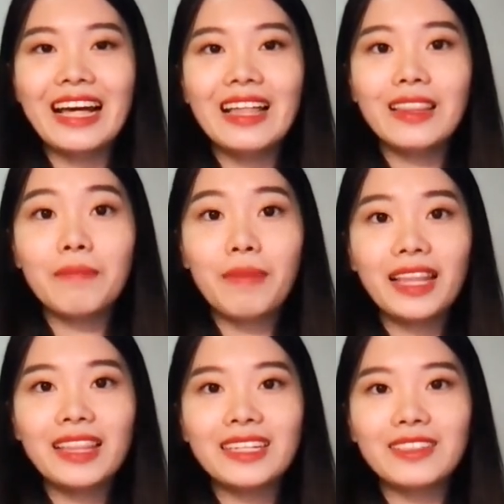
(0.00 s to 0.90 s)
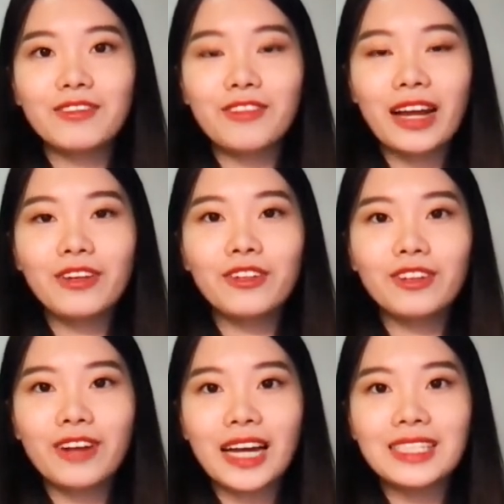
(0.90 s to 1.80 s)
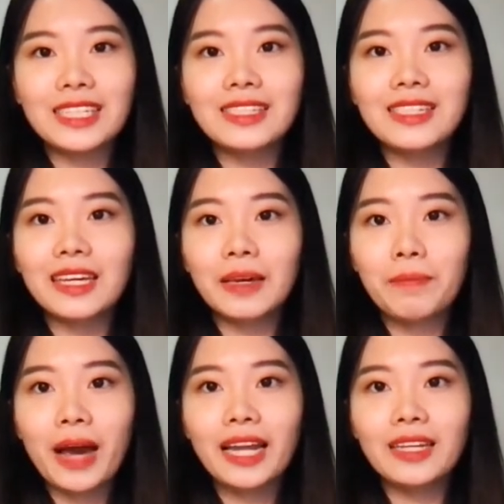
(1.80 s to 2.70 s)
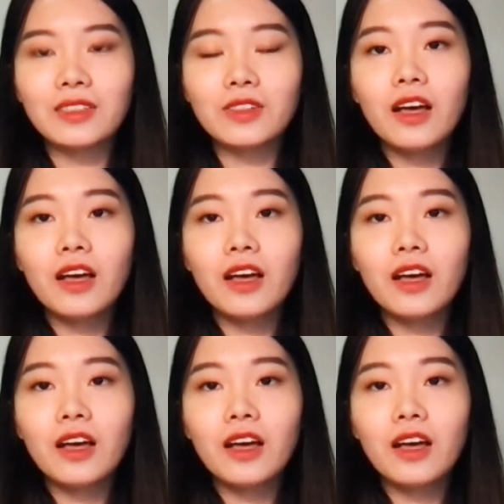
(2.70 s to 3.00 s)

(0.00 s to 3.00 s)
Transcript: The method regularizes the embeddings